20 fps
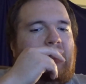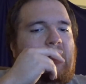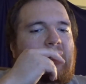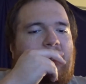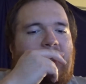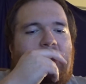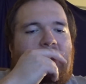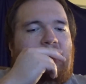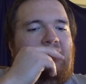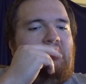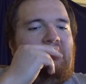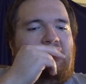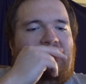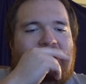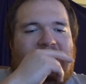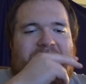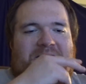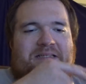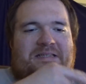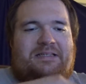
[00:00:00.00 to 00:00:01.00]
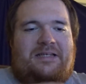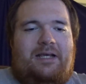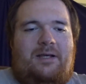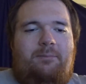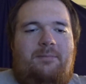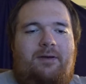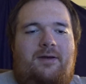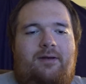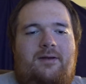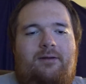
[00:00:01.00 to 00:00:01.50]
I don't know what else to say
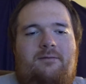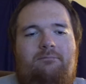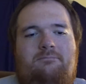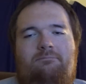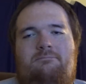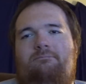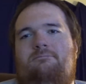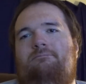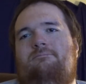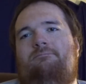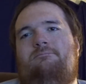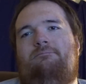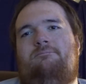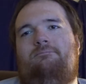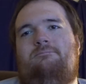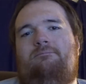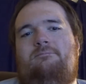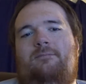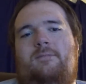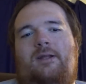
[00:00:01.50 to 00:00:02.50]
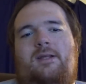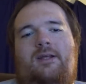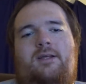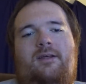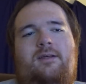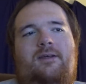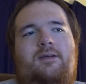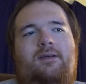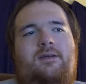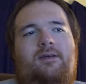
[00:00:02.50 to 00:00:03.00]
about it.
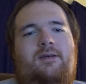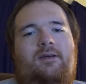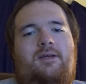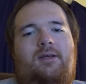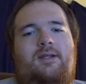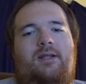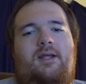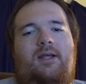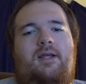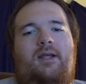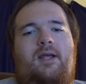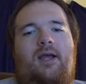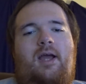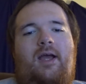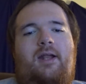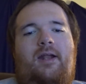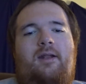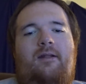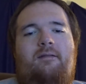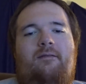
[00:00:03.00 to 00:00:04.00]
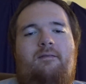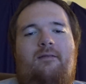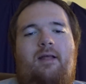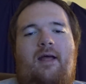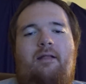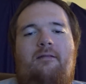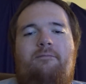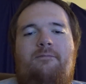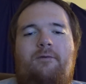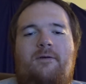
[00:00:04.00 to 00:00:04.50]
it I didn't
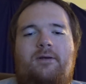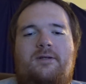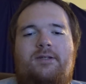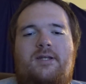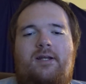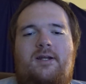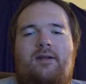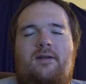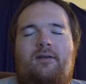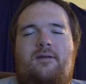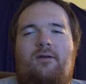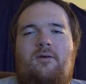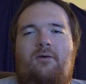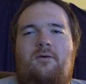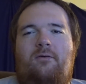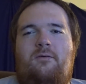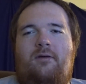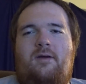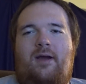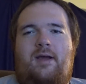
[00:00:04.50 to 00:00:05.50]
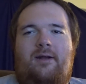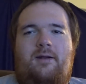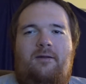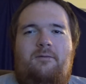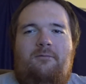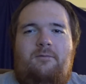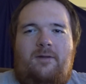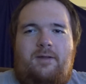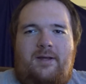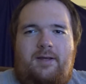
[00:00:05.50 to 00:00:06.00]
at first. I didn't know. I
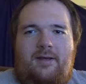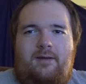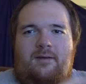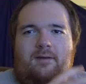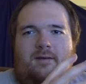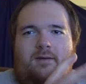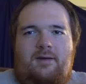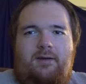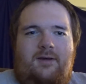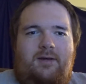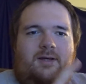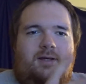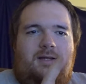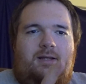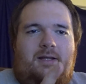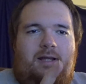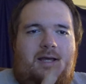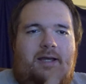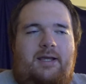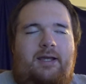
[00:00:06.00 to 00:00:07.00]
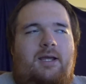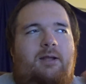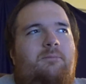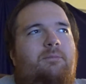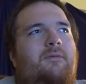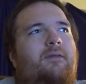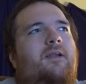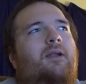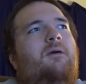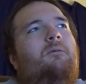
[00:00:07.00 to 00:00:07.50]
didn't really like it,
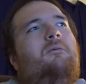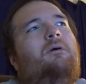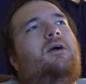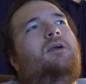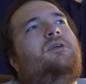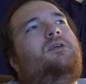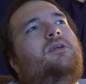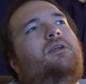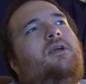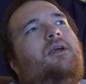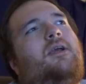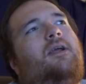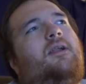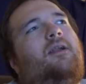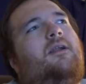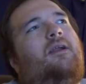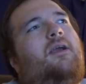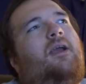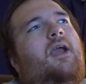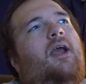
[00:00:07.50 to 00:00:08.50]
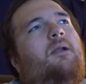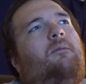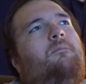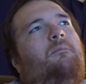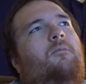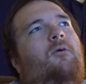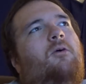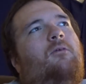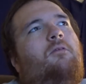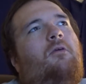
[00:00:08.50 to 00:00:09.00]
but then I watched it again and I had
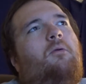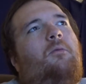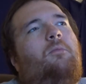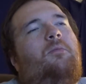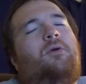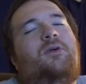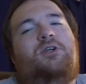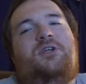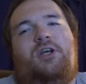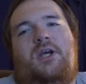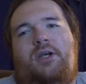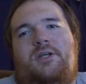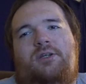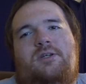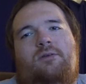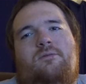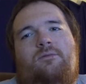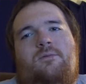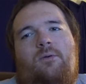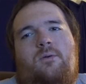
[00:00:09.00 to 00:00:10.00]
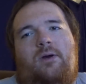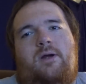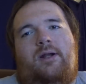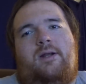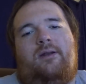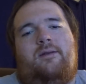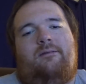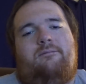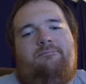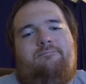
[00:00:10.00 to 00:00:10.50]
more of an appreciation for it.
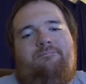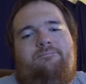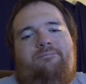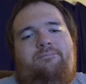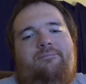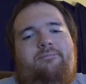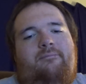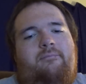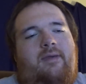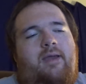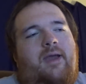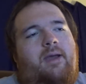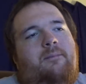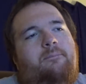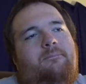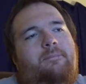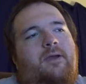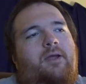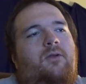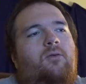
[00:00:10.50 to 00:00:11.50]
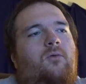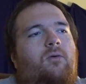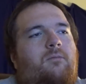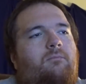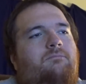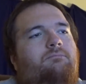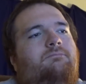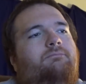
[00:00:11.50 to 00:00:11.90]
And yeah, Pandorum.